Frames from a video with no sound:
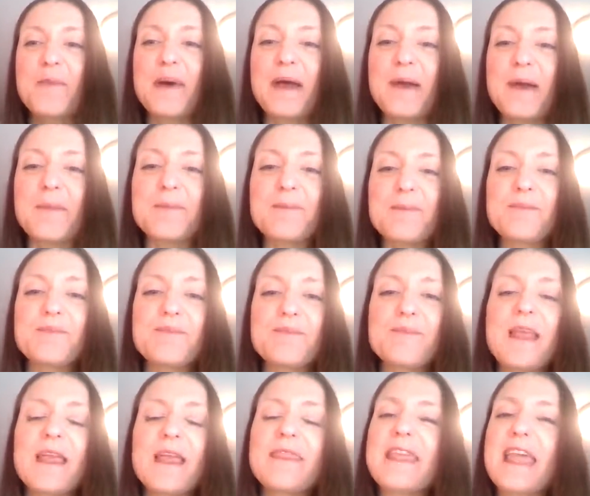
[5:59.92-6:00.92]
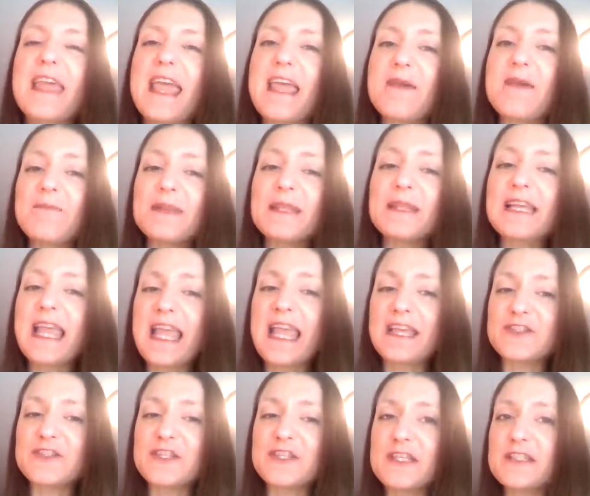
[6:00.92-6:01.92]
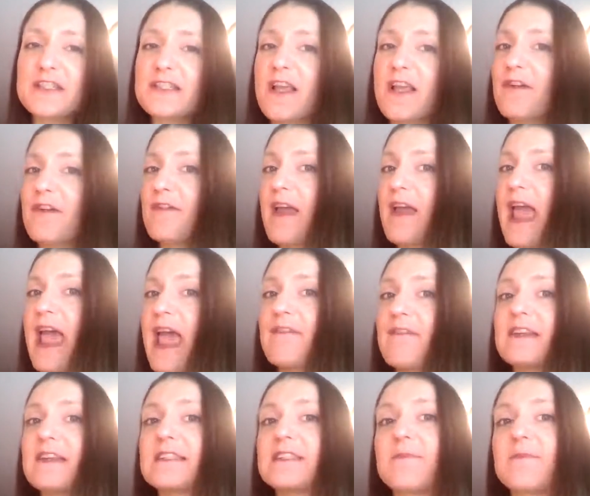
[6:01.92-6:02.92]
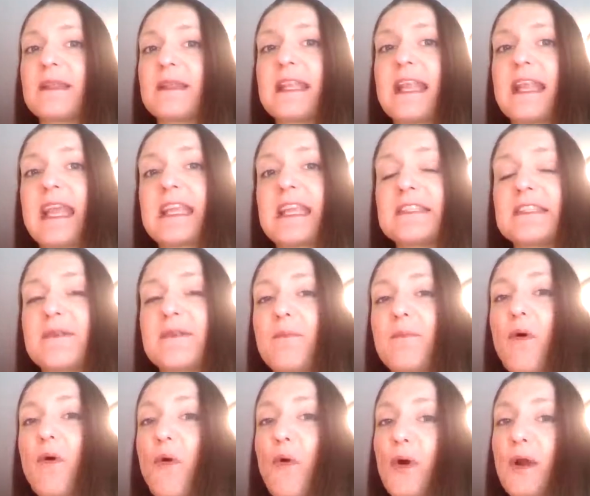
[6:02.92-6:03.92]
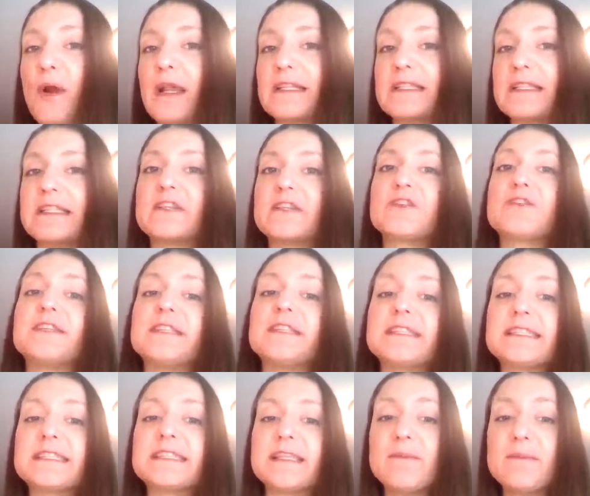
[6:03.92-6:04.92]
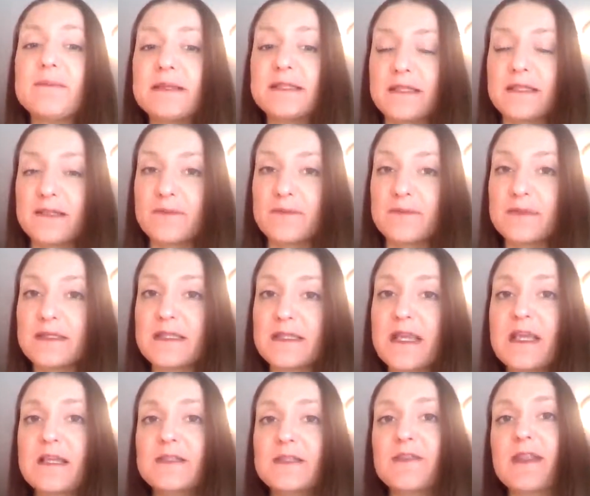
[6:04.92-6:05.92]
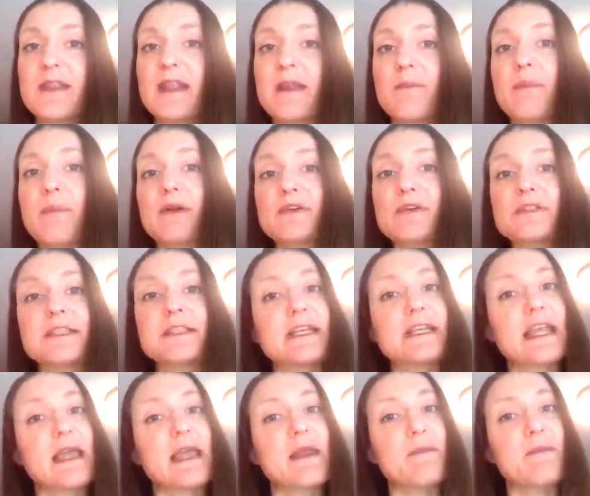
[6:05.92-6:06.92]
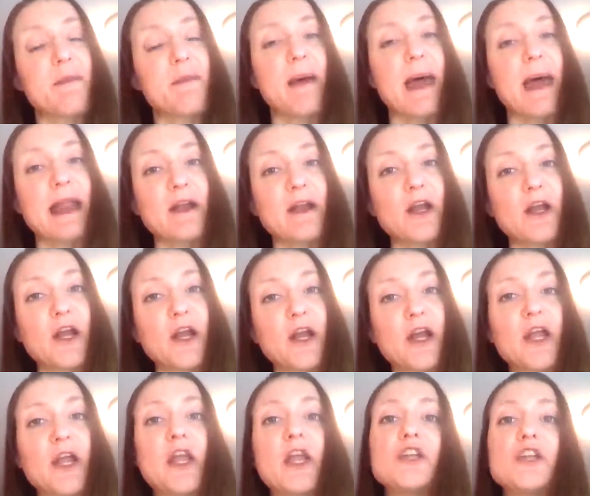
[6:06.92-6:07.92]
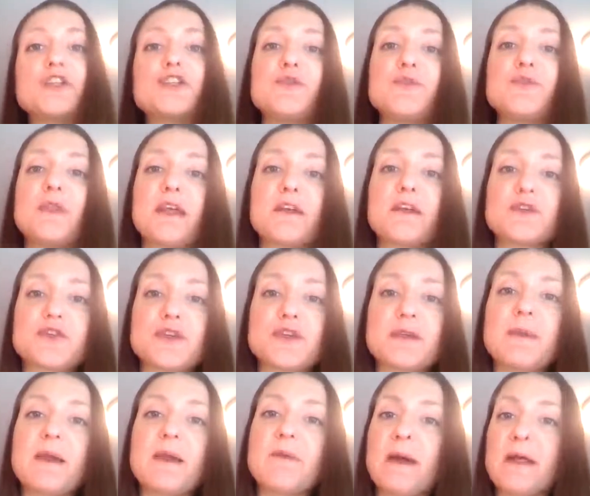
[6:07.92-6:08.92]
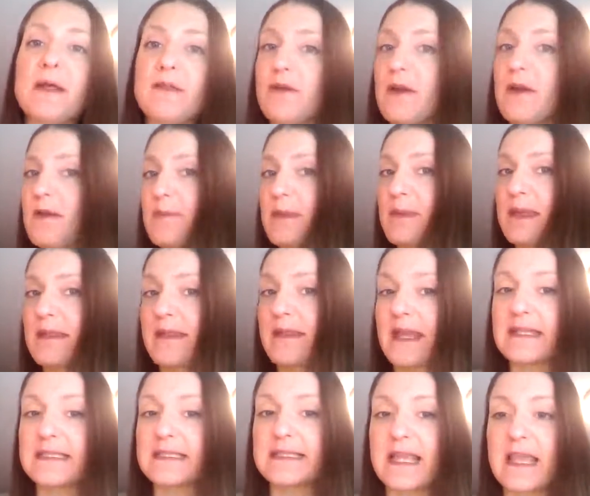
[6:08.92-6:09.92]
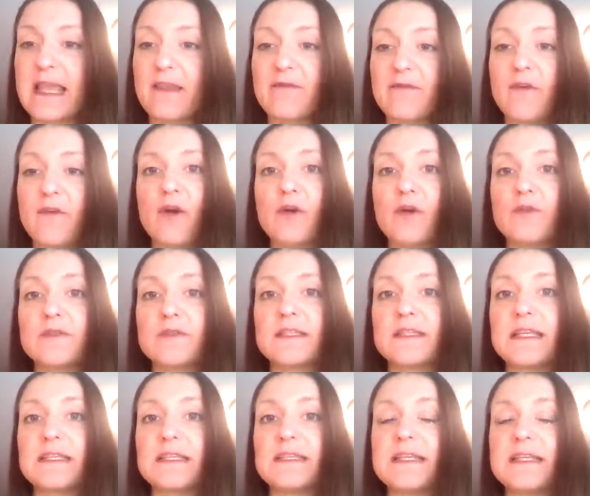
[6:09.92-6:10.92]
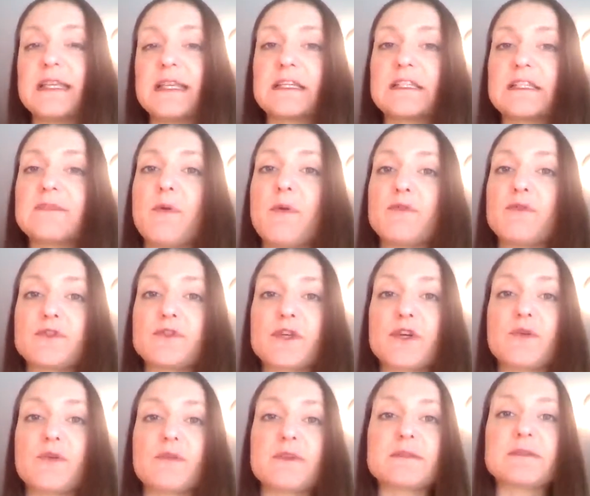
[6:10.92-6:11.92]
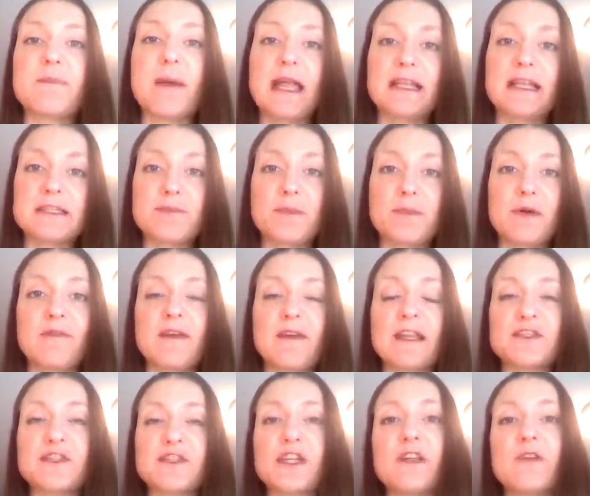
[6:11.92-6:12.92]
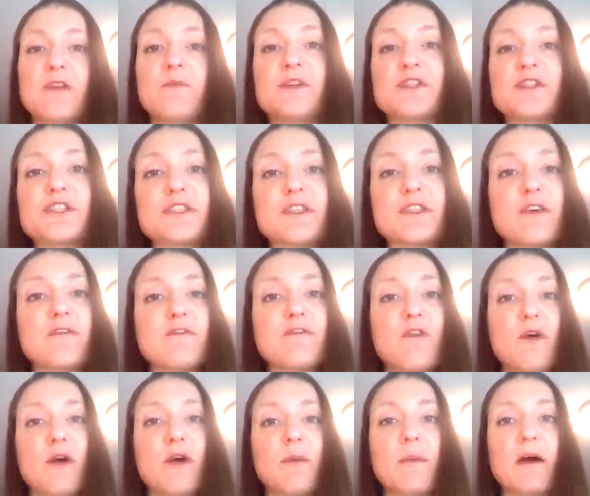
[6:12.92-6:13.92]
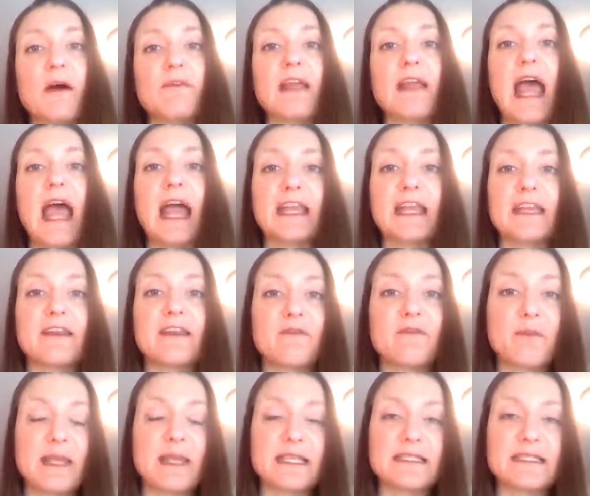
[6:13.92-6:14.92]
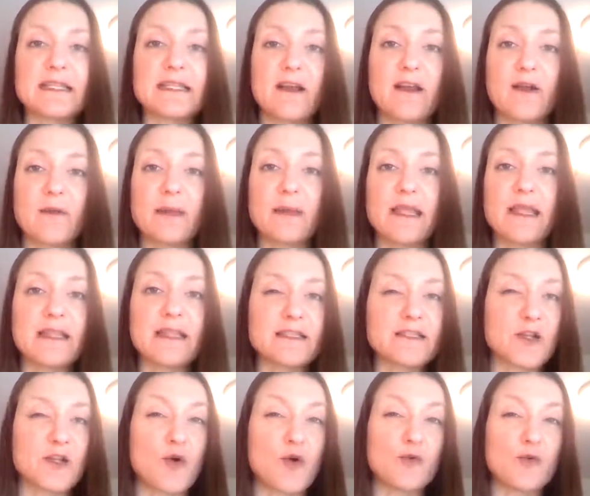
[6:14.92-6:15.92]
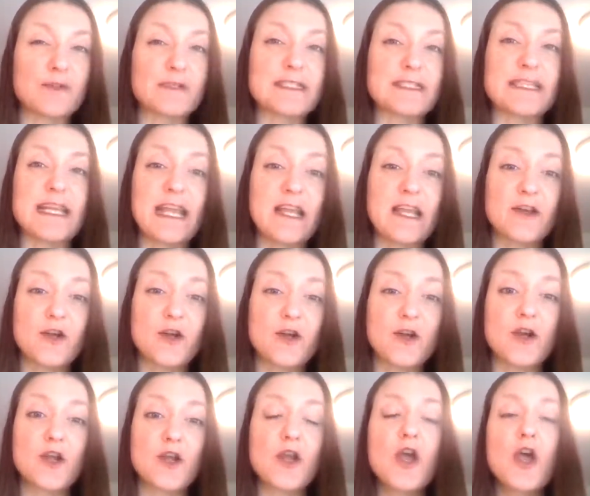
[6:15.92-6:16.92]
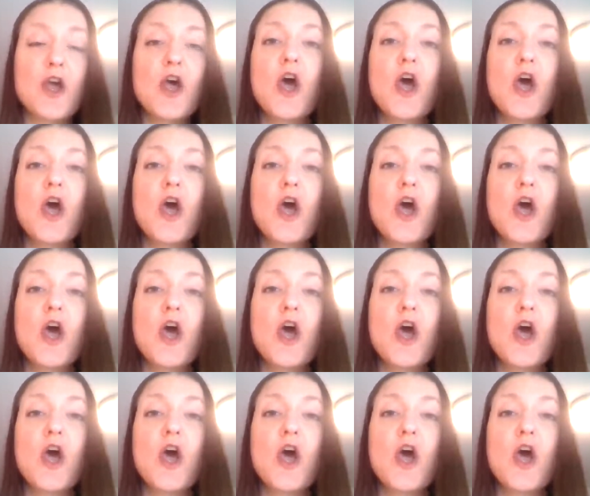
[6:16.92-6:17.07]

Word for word: But the implications of having something that support and decrease symptoms so that a person can better do their treatment, whether it be, like, say, for OCD, exposure response prevention, which is a form of cognitive-based therapy that's a gold standard,